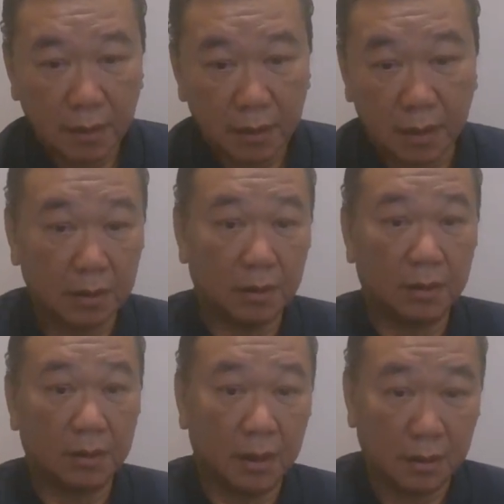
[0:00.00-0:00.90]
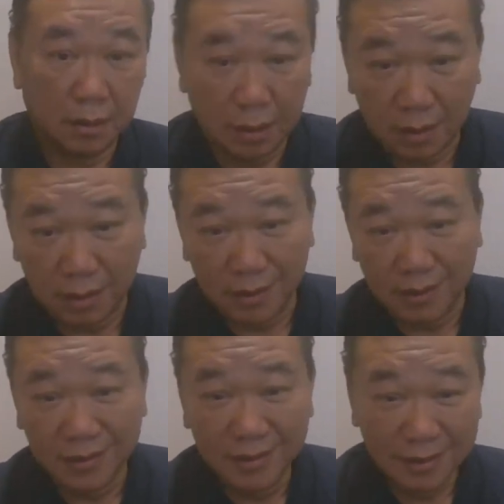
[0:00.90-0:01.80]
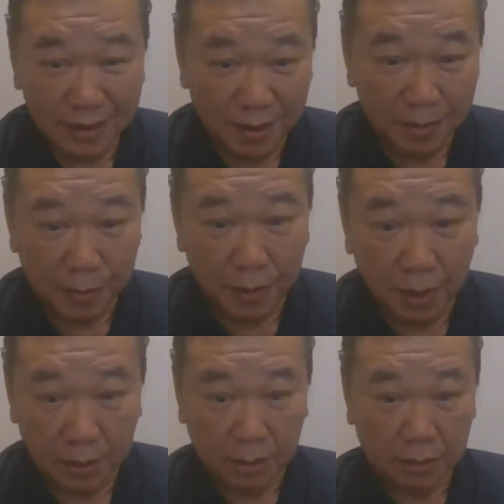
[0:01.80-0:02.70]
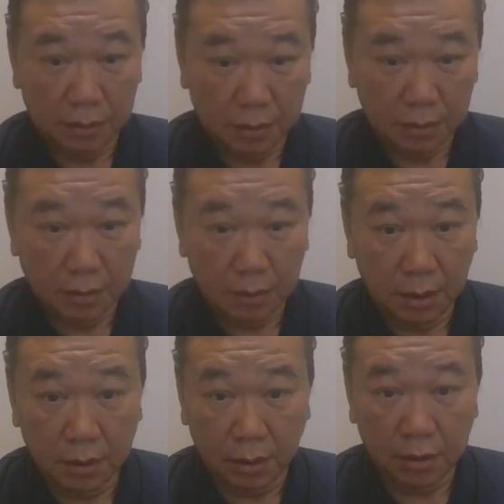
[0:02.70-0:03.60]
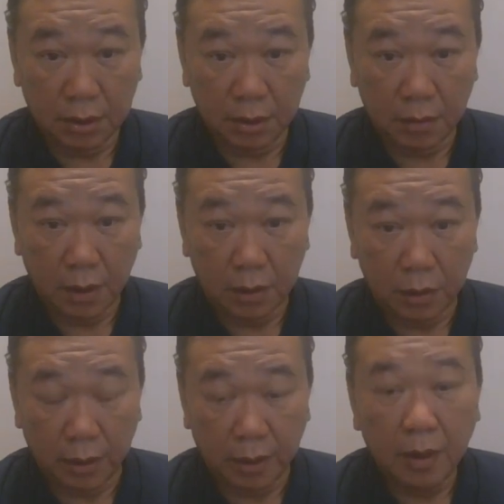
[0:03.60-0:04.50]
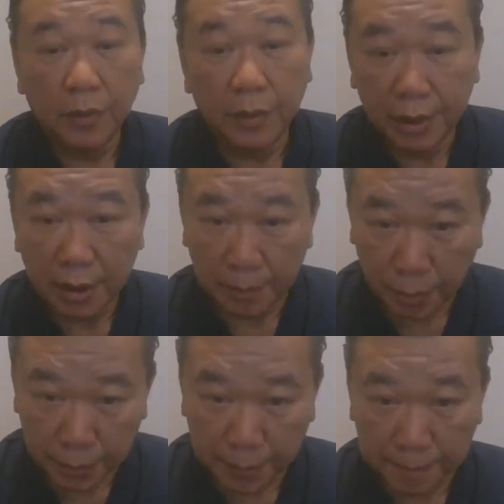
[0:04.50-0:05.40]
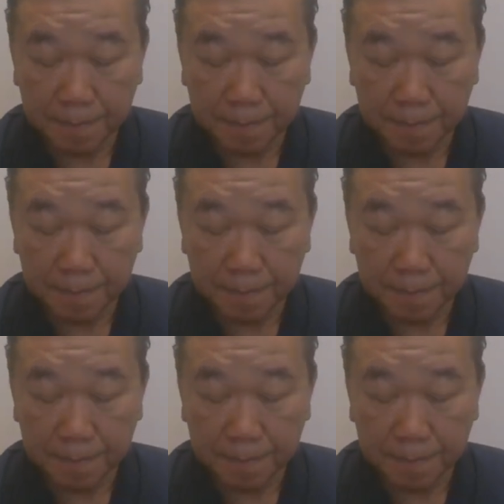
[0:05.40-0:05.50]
Then then people are good. Then you're not treating what you're doing. We treat the body.